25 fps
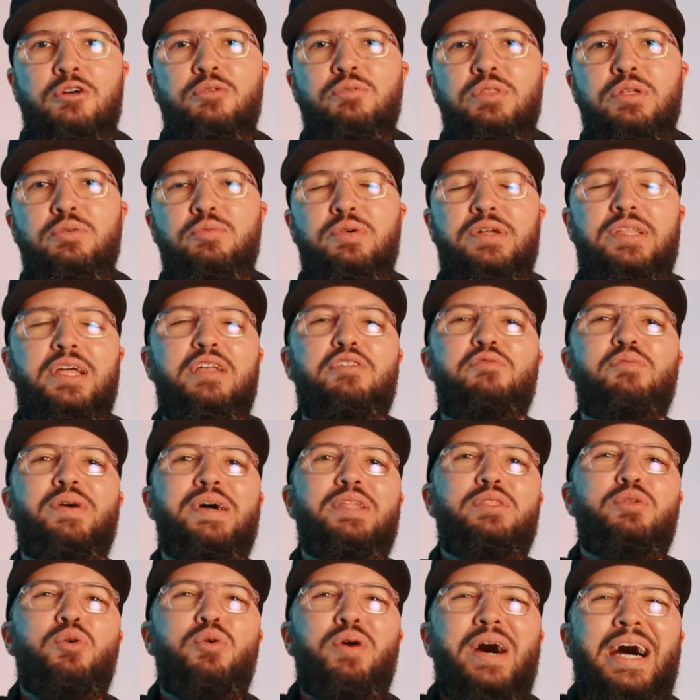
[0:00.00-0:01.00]
only one. That's why
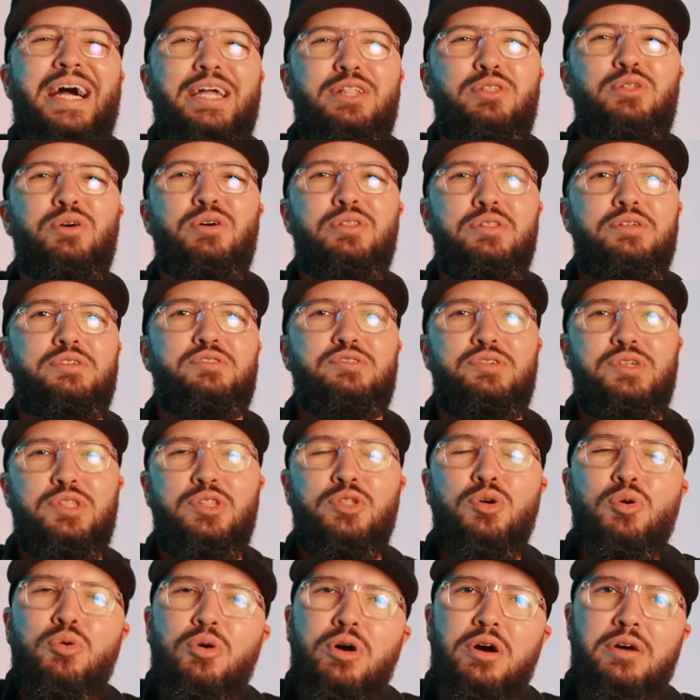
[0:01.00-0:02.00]
no idolatry,
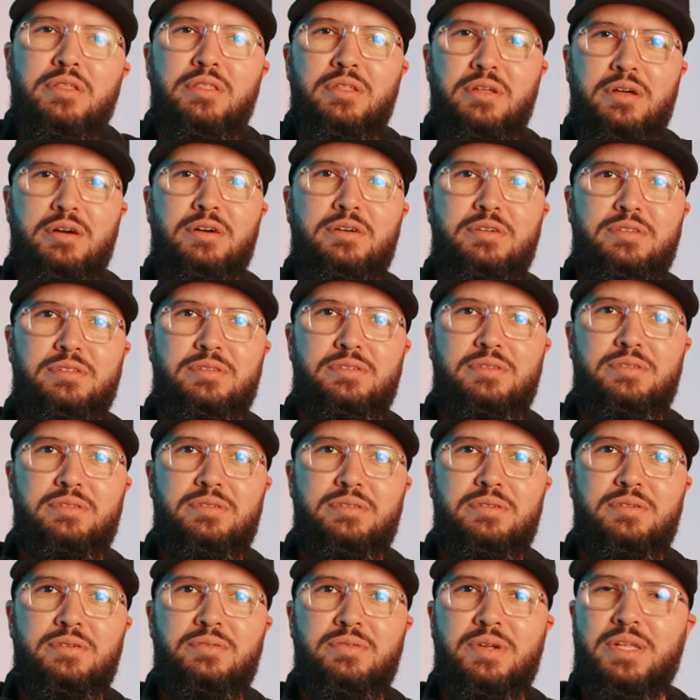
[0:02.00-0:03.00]
no other gods
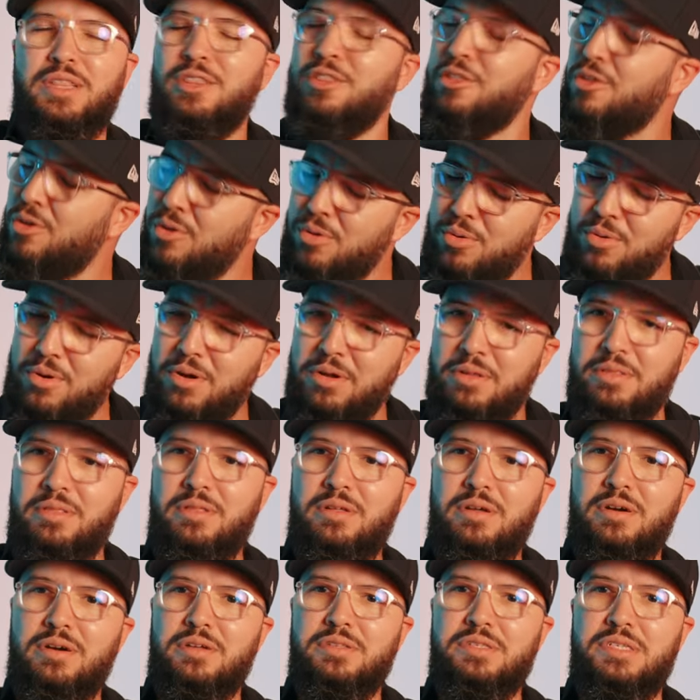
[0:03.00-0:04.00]
right? No other
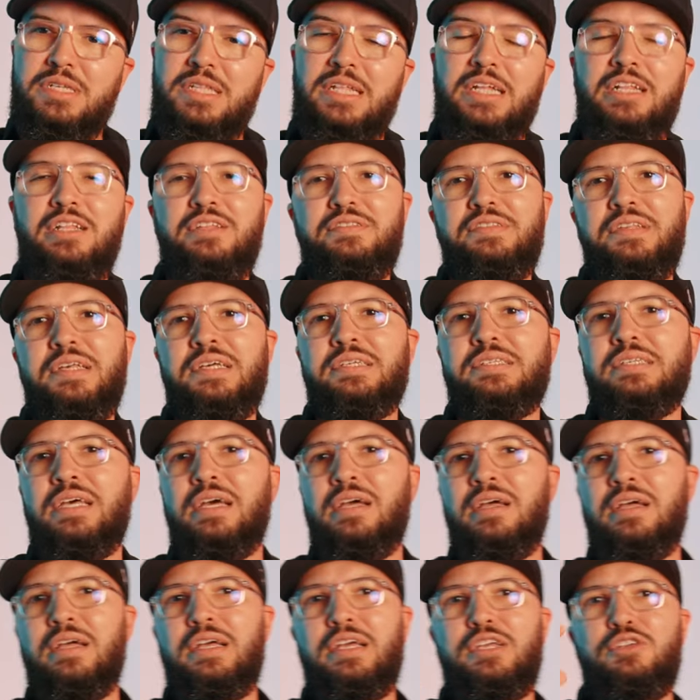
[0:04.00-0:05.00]
gods. And then he says,
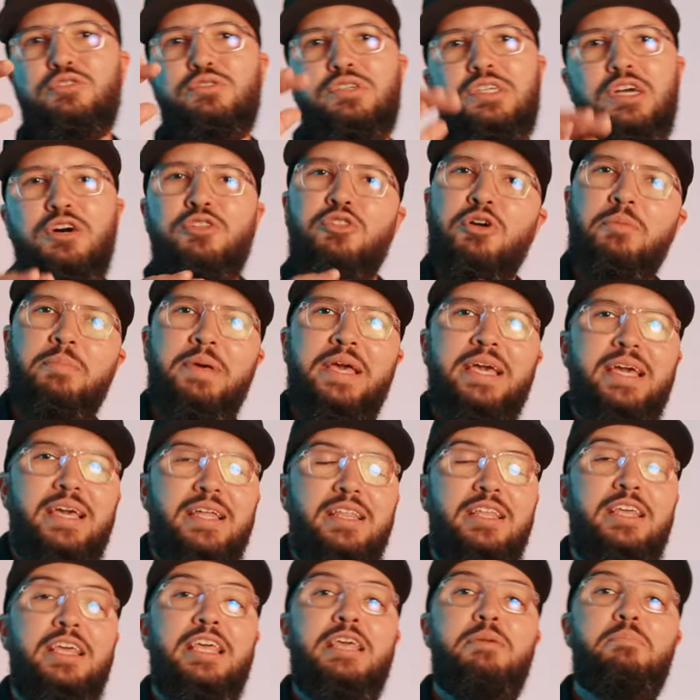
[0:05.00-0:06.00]
You shall not make
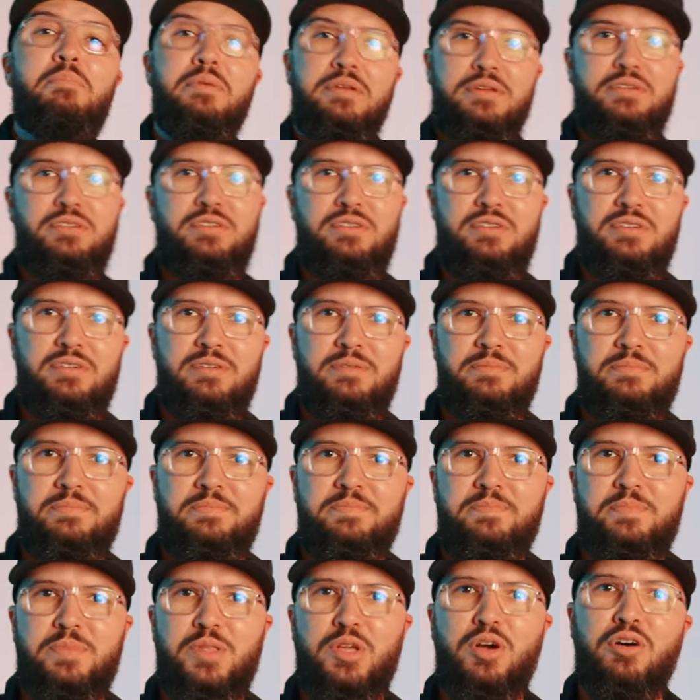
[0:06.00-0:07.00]
any image
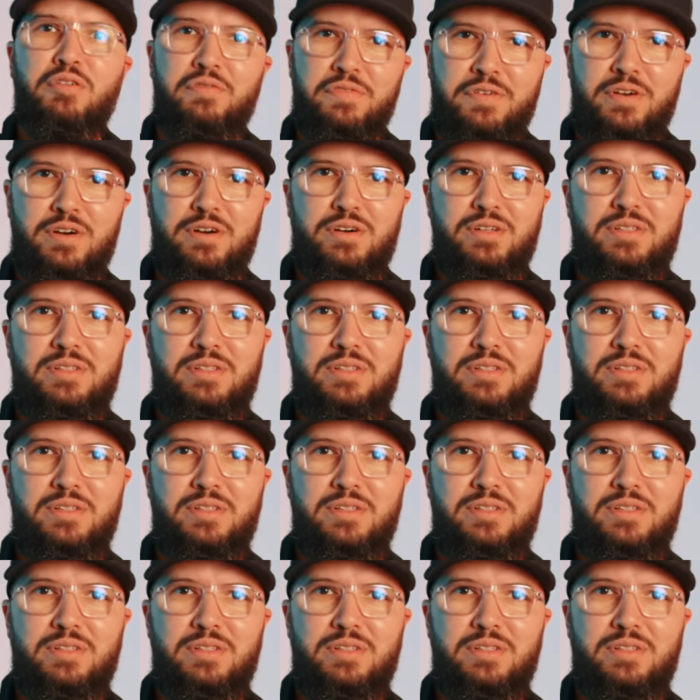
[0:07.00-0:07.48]
of God.